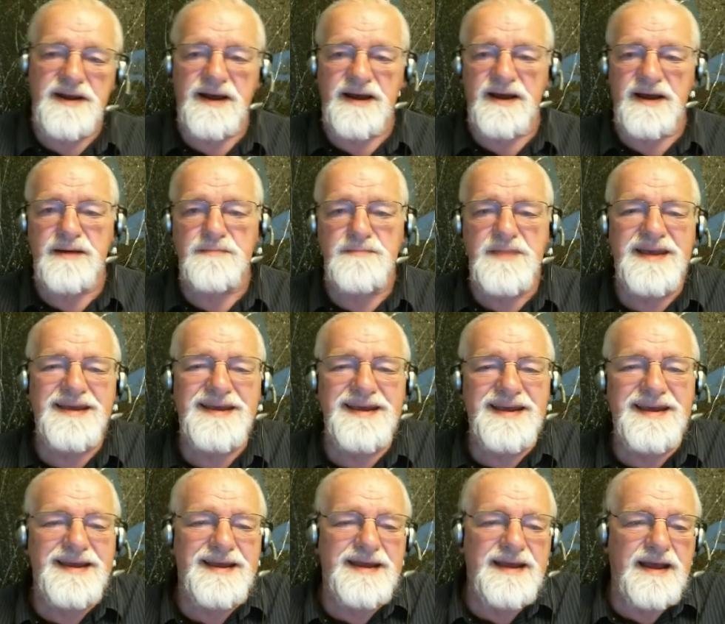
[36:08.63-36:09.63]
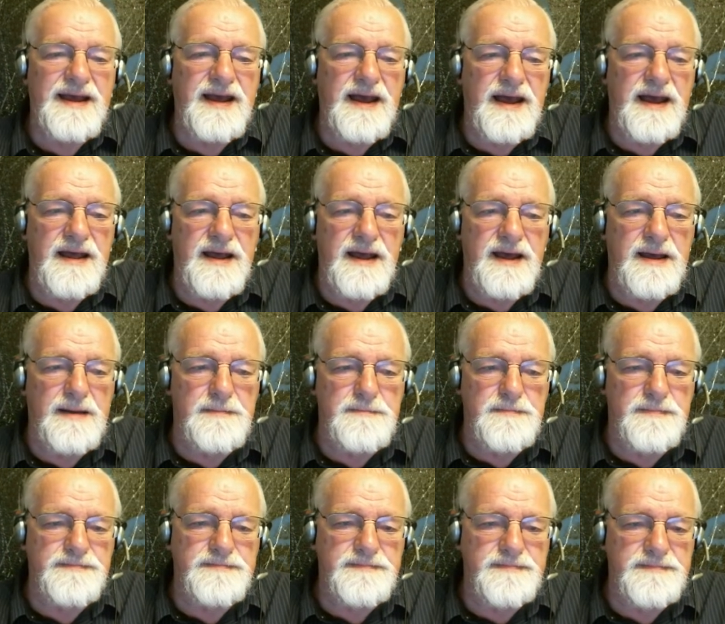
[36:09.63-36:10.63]
Uh,
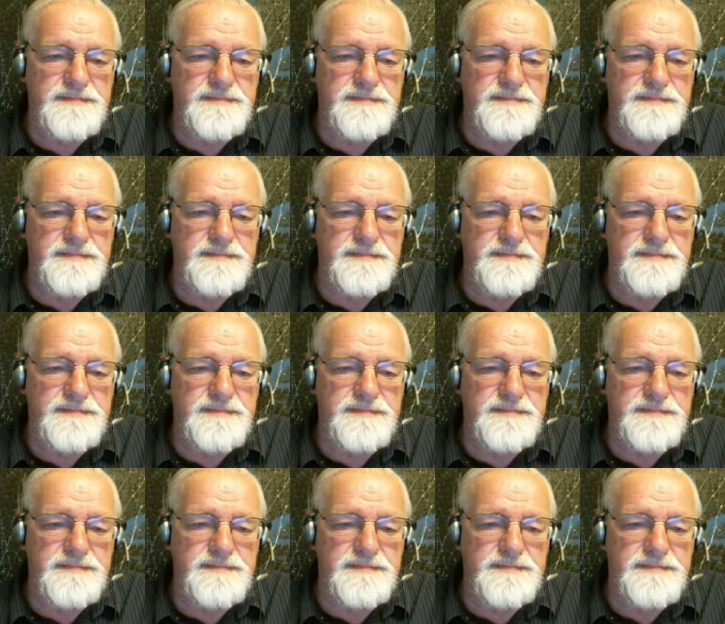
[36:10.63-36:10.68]
um,